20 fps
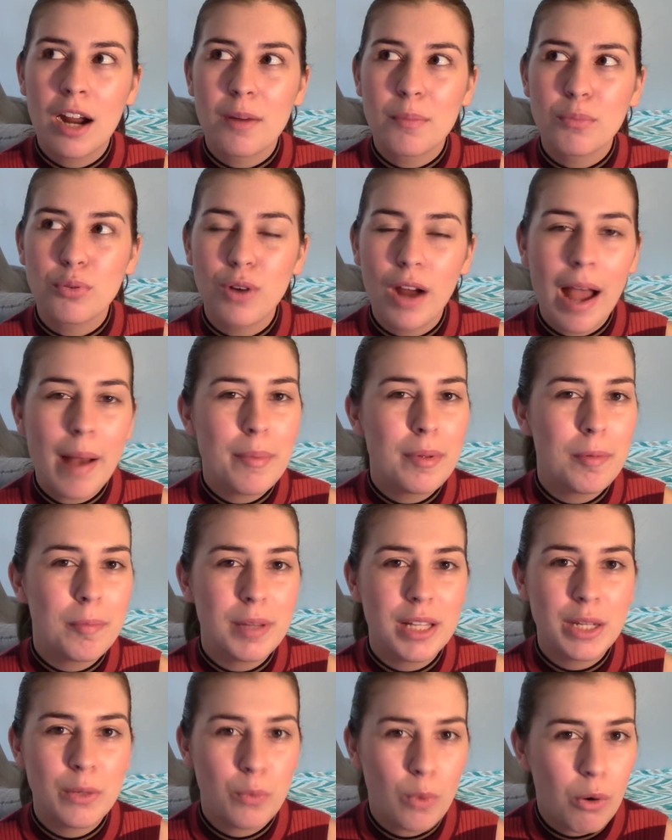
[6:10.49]

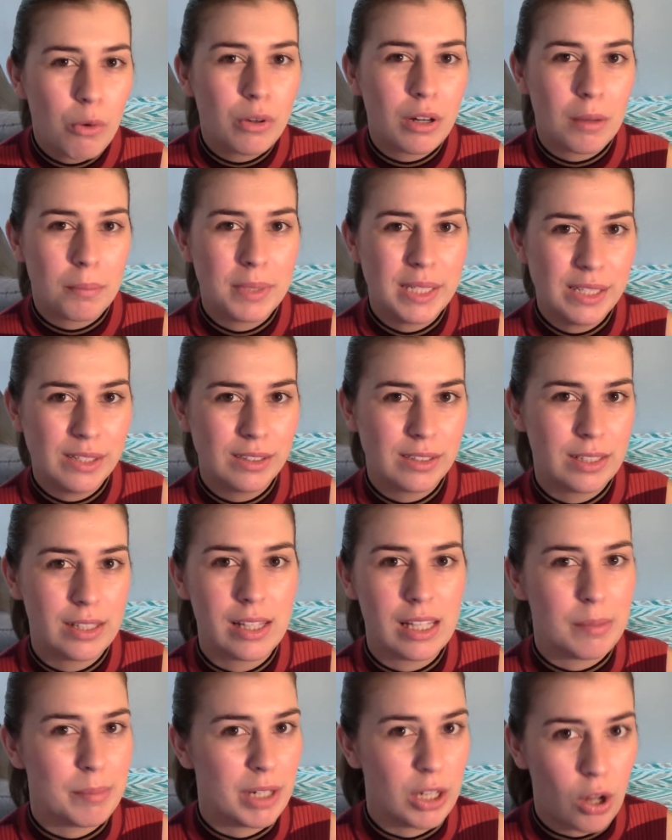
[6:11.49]
probably won't appeal to
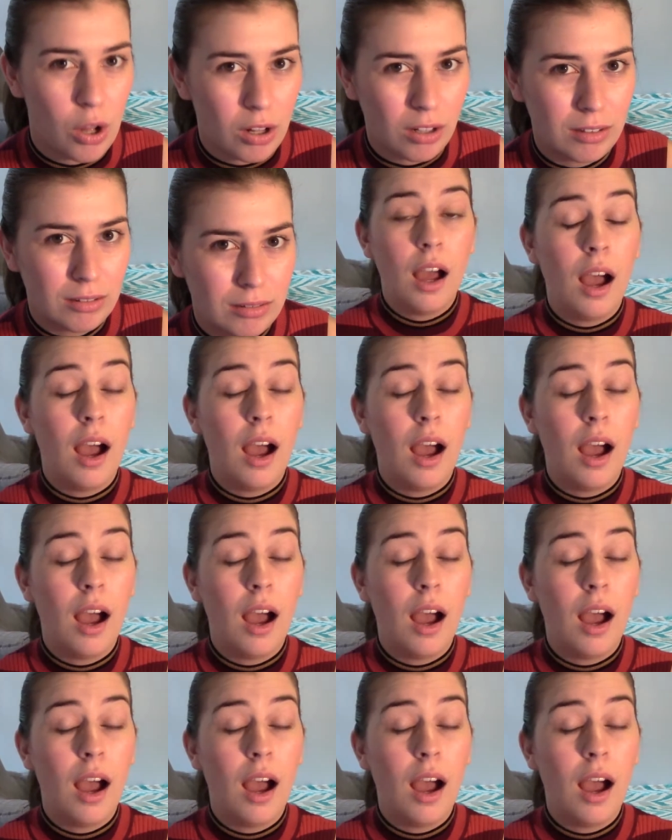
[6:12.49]
them at all.